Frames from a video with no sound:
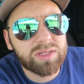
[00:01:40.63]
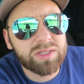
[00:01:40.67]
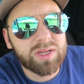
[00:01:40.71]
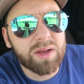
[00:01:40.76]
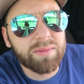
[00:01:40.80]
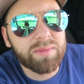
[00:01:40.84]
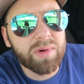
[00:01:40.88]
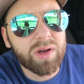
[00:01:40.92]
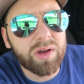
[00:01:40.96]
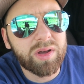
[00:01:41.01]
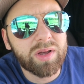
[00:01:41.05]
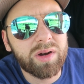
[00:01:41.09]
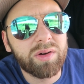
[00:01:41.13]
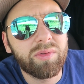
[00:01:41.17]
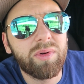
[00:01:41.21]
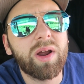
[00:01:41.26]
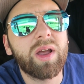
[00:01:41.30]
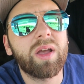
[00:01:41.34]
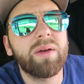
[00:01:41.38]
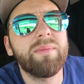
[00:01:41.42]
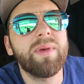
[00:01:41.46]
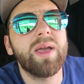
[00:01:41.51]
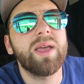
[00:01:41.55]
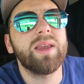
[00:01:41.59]
because I'm not gonna
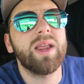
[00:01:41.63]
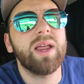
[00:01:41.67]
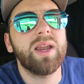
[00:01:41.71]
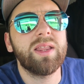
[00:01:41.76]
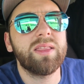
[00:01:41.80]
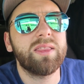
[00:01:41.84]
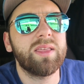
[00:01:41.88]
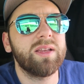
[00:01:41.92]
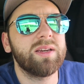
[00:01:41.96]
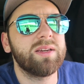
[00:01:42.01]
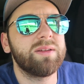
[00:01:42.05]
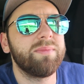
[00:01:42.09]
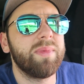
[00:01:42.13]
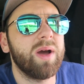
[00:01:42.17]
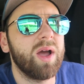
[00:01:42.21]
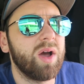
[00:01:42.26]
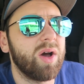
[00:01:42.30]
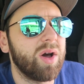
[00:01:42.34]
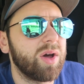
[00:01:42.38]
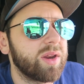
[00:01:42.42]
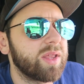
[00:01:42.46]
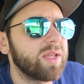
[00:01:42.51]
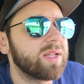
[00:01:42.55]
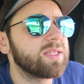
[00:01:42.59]
recommend anything to
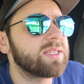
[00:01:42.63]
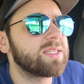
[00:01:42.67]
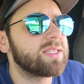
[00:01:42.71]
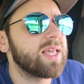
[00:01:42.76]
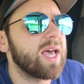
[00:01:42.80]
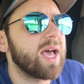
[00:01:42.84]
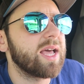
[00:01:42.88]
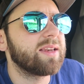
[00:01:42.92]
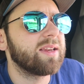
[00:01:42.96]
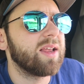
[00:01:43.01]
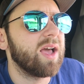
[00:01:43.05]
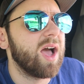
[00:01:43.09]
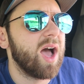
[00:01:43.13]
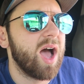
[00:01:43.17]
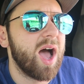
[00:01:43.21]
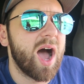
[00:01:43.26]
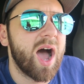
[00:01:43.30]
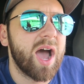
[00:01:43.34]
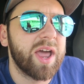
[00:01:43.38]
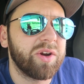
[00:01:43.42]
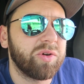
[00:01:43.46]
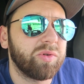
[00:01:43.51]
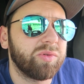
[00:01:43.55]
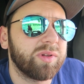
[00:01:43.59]
my audience that
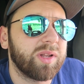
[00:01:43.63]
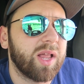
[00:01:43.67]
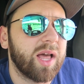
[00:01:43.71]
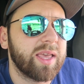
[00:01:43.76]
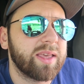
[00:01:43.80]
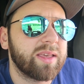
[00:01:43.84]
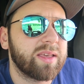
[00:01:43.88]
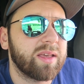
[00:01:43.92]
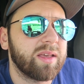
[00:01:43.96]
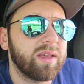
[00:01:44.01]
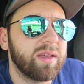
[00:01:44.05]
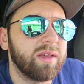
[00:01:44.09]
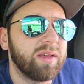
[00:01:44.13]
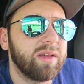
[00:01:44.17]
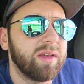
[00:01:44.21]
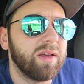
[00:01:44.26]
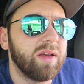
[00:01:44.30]
I don't like.